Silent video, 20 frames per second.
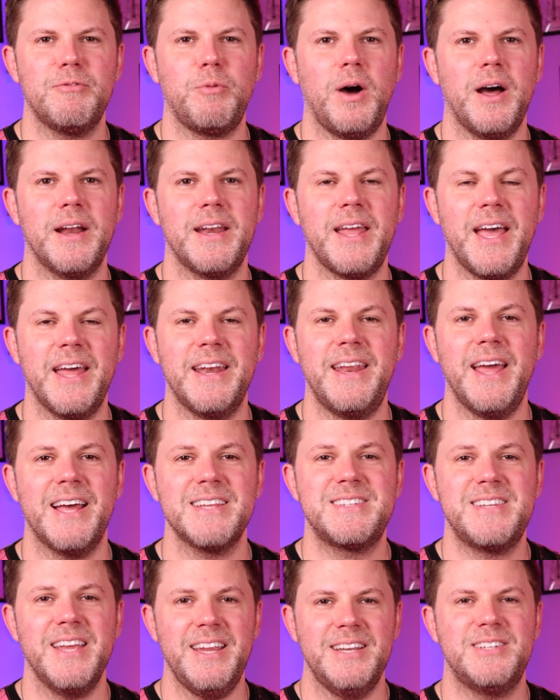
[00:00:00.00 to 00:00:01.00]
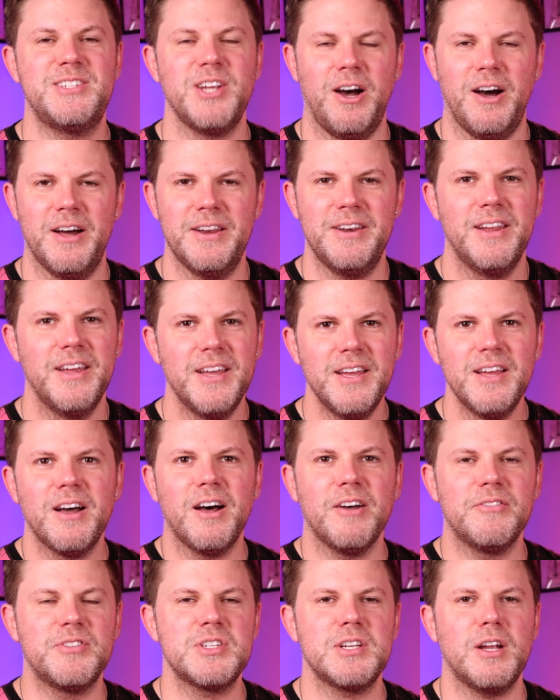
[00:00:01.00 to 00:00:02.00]
watt head has a ton
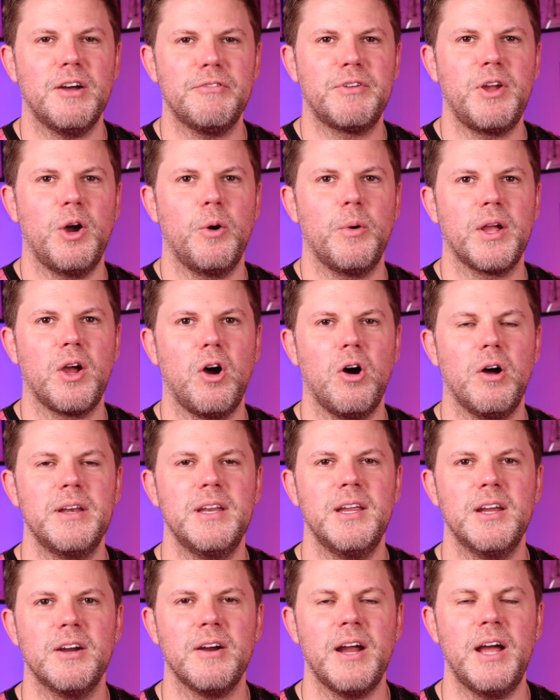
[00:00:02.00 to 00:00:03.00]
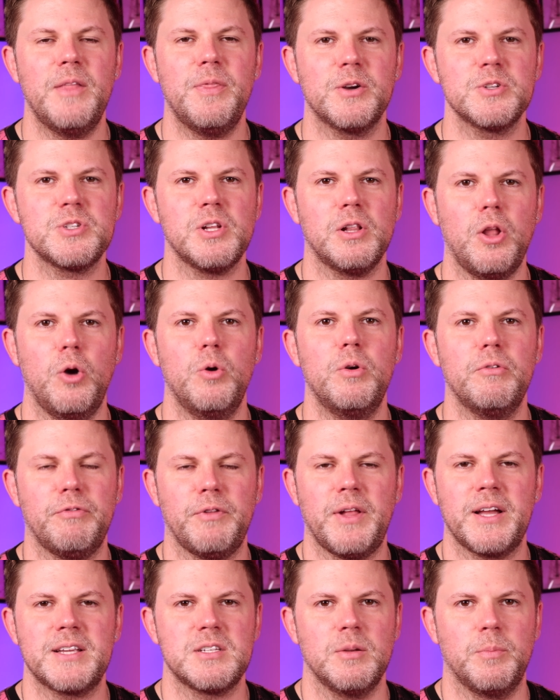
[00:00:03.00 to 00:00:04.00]
of stuff going on here, and there's a load of
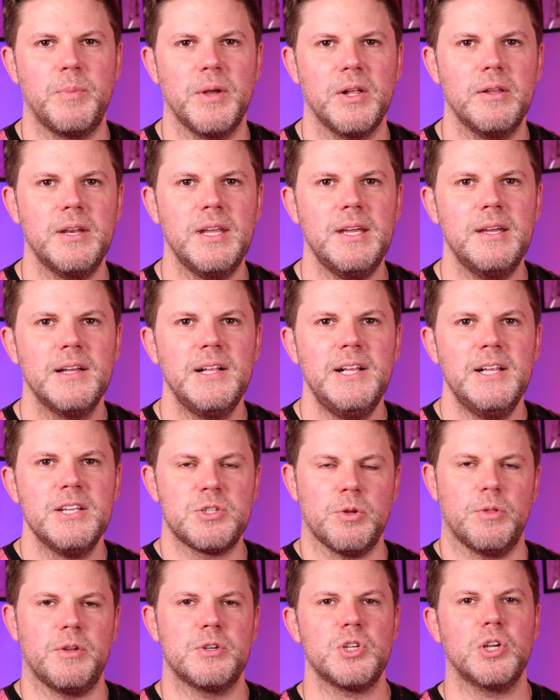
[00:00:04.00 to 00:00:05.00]
flexibility. So there's